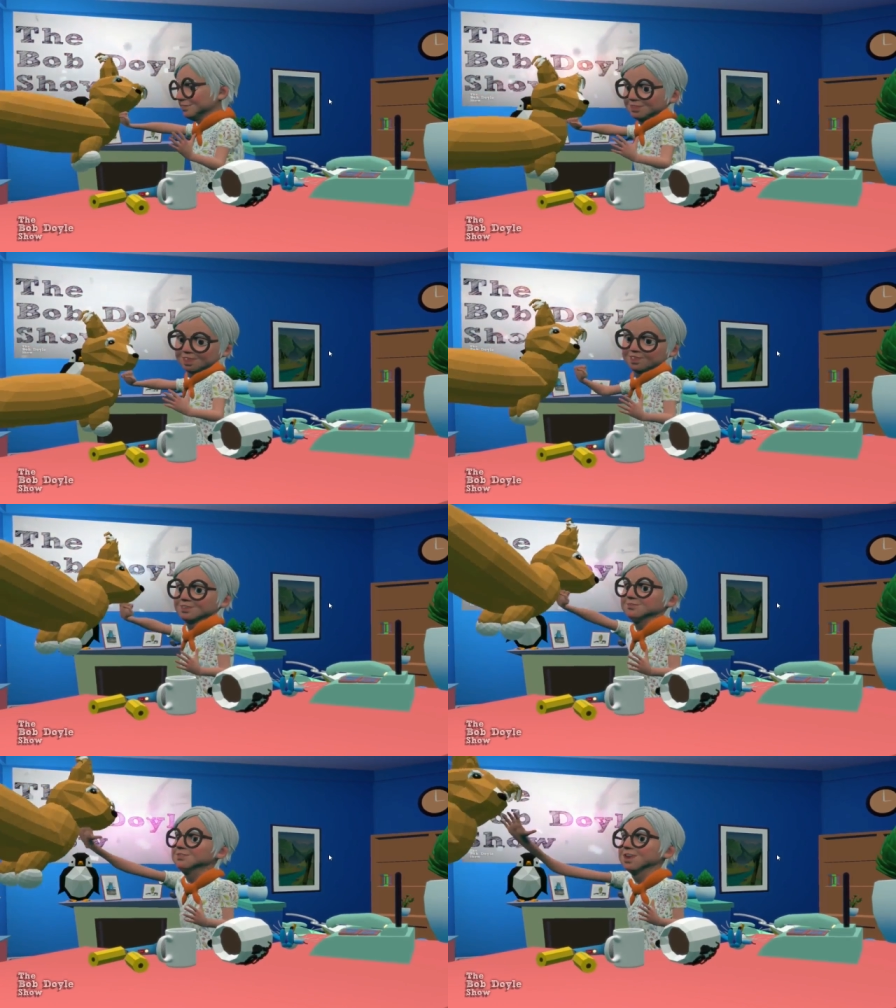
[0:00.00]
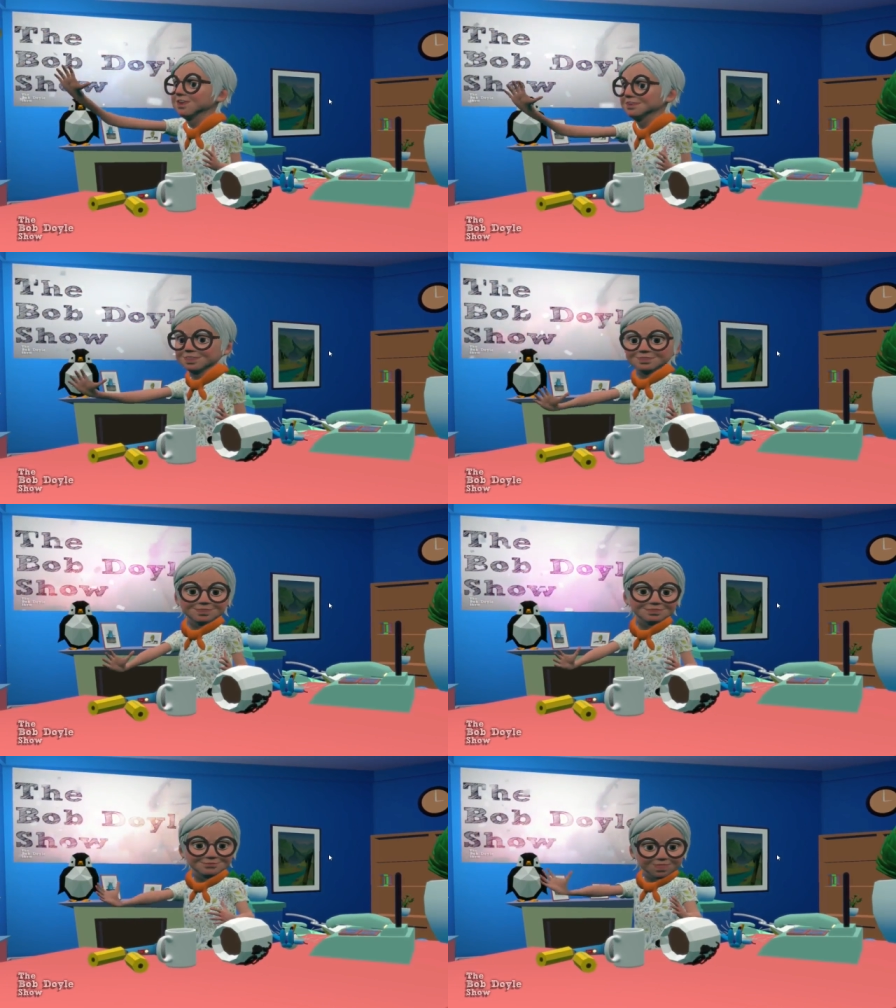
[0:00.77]
All right, never mind.
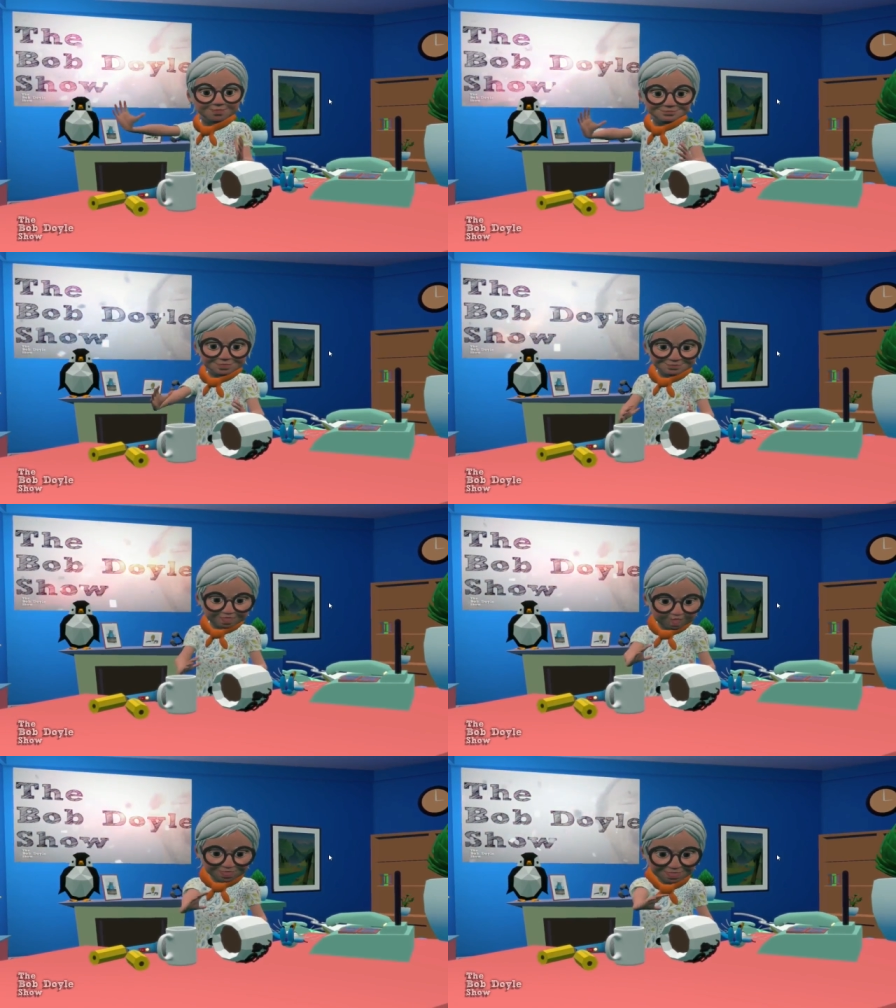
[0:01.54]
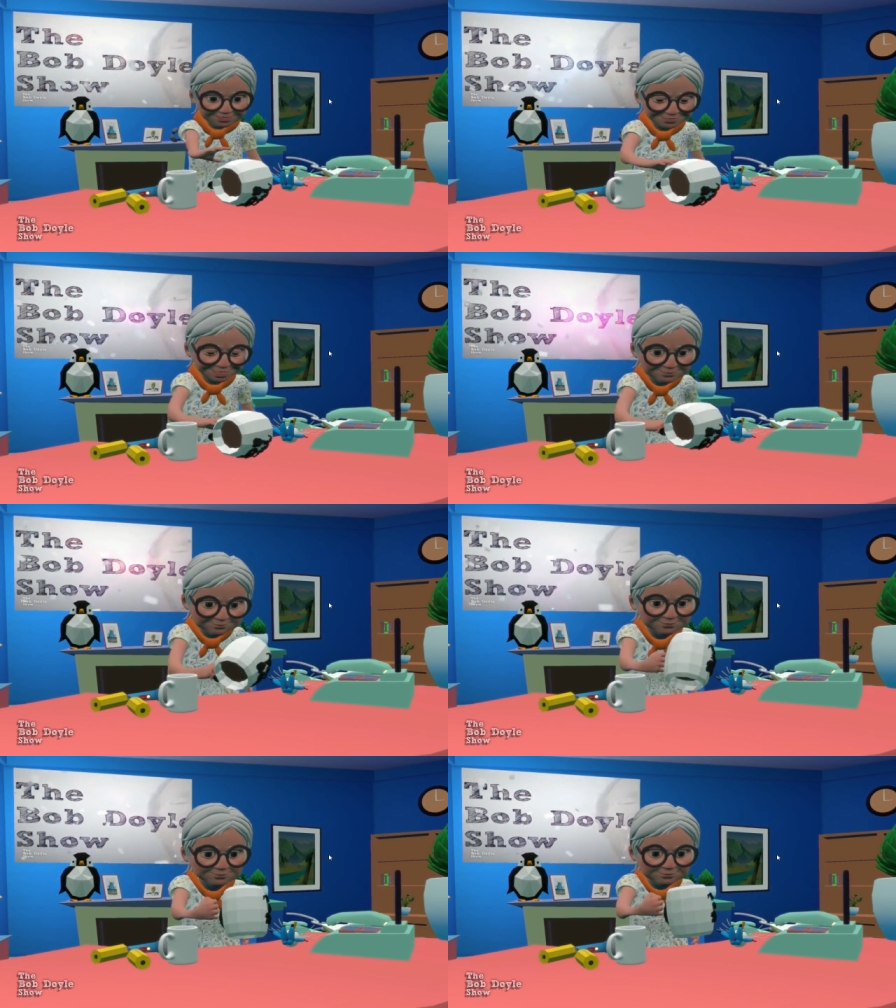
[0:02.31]
Cody, go walk over there.
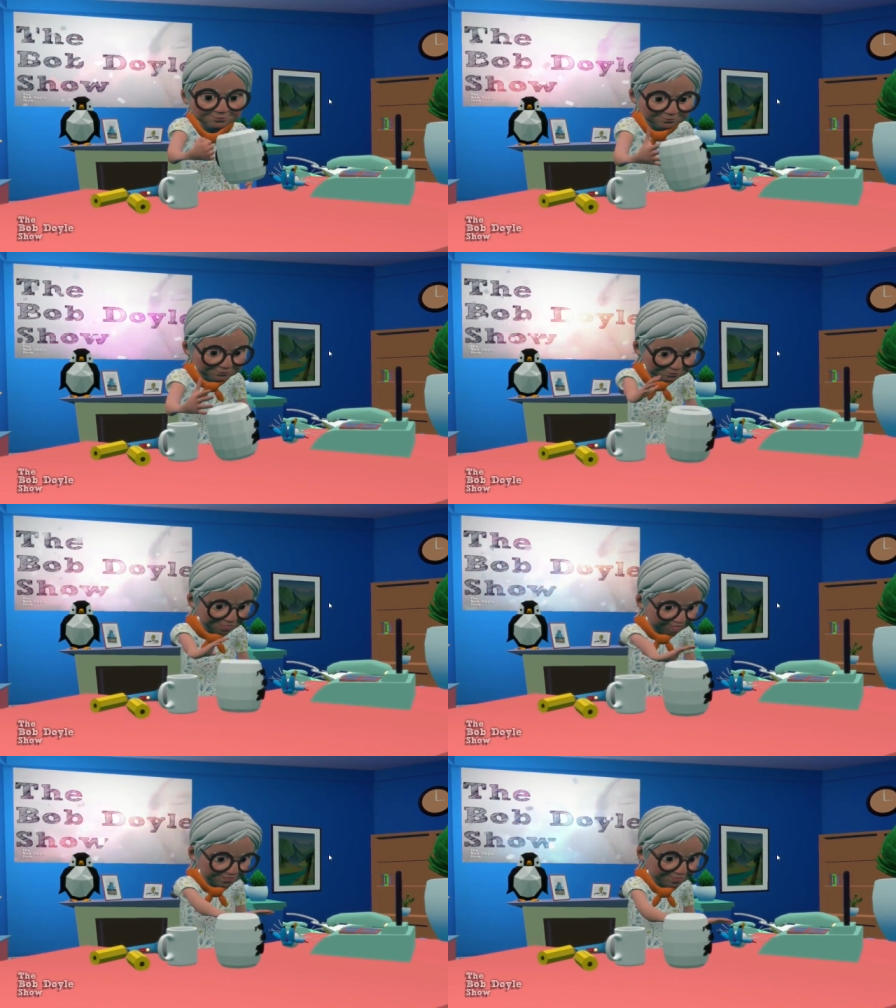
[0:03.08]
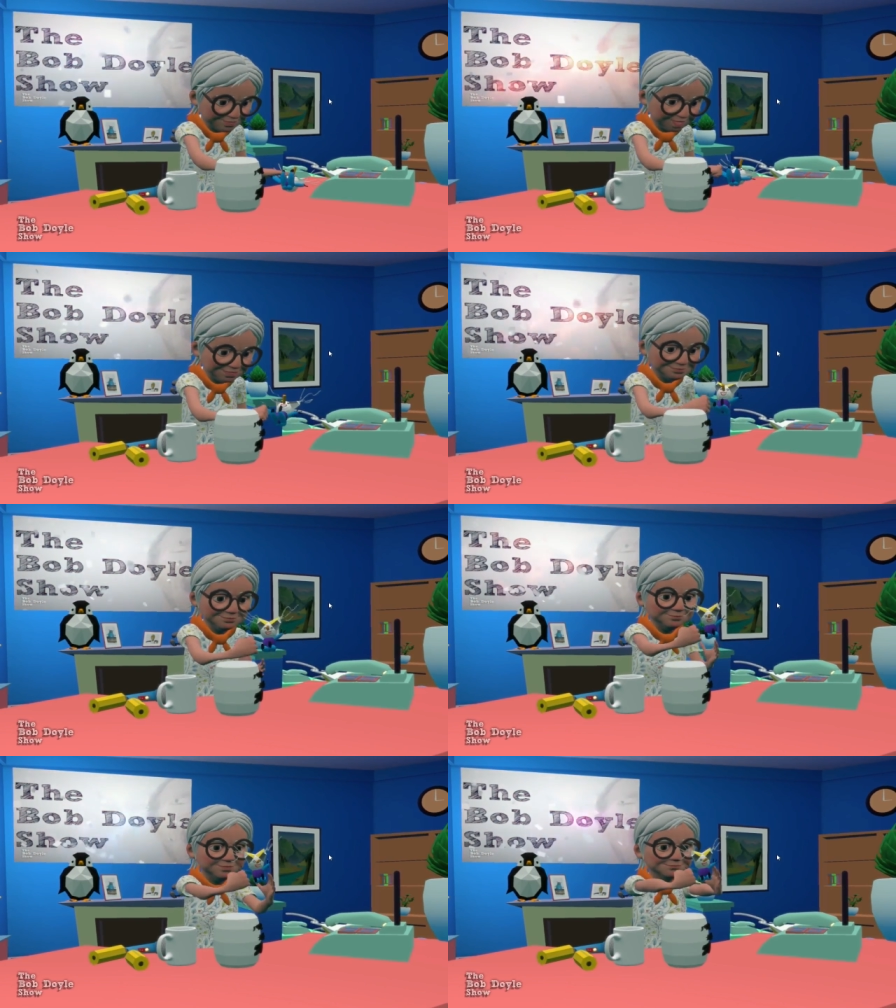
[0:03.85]
I don't want to hear about trouble.